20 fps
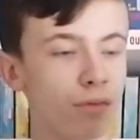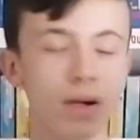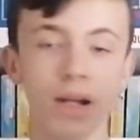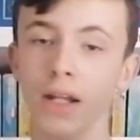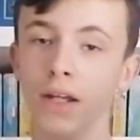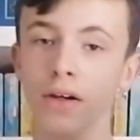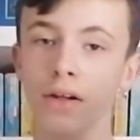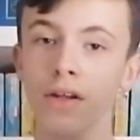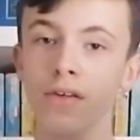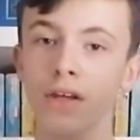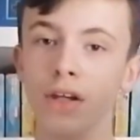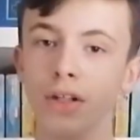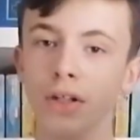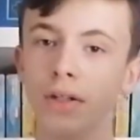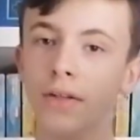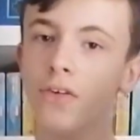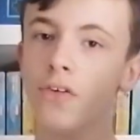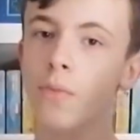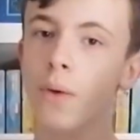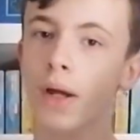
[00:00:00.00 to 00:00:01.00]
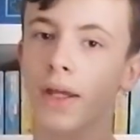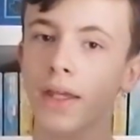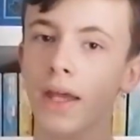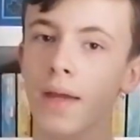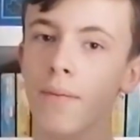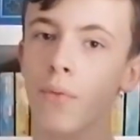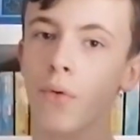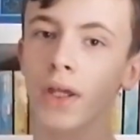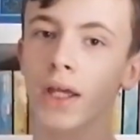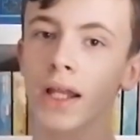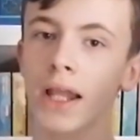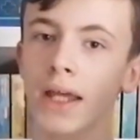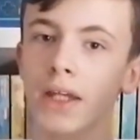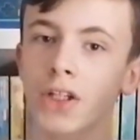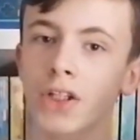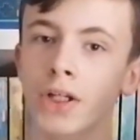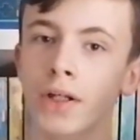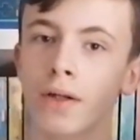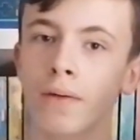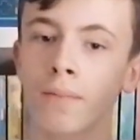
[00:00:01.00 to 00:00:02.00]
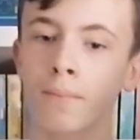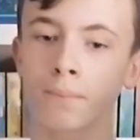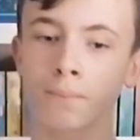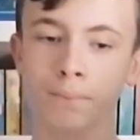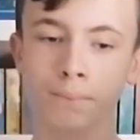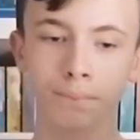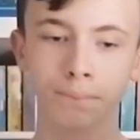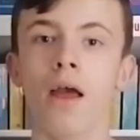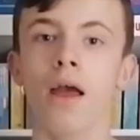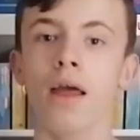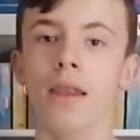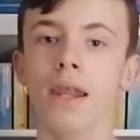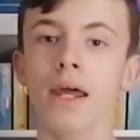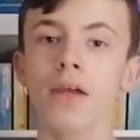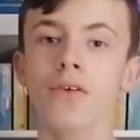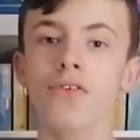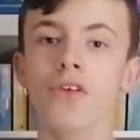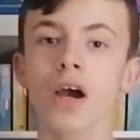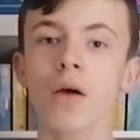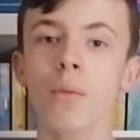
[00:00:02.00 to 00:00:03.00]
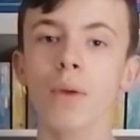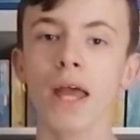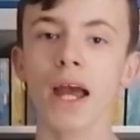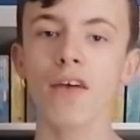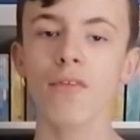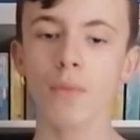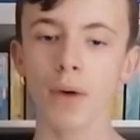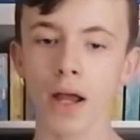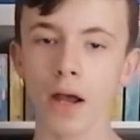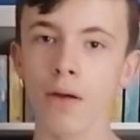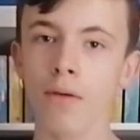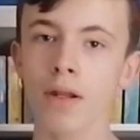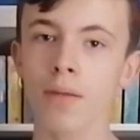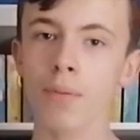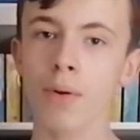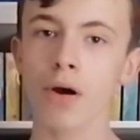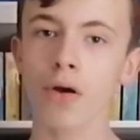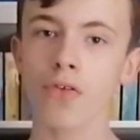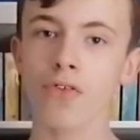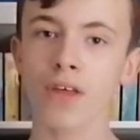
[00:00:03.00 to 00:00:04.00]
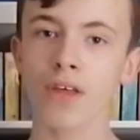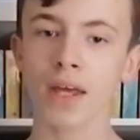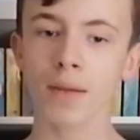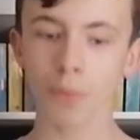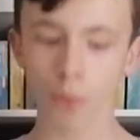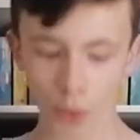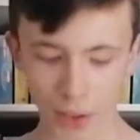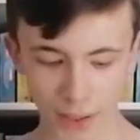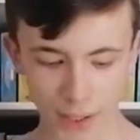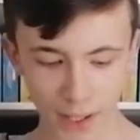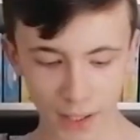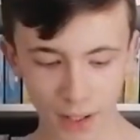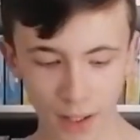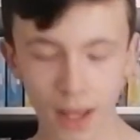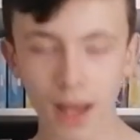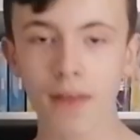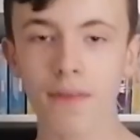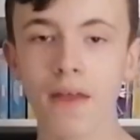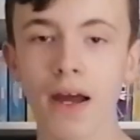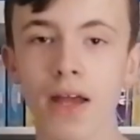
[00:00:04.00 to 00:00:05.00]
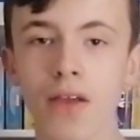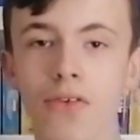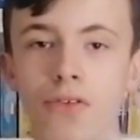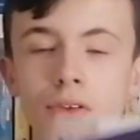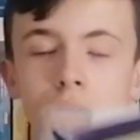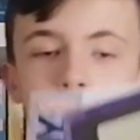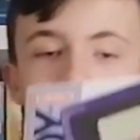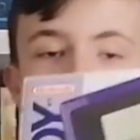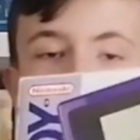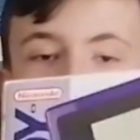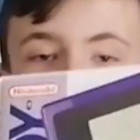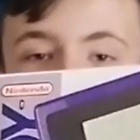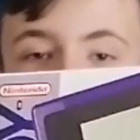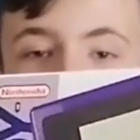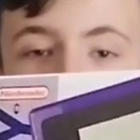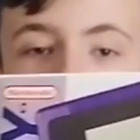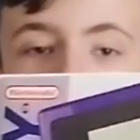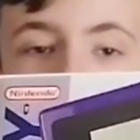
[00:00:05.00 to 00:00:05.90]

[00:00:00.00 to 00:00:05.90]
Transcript: a really good addition to my Game Boy collection. Next up, we have my only boxed Game Boy Color, and that is the Grape Game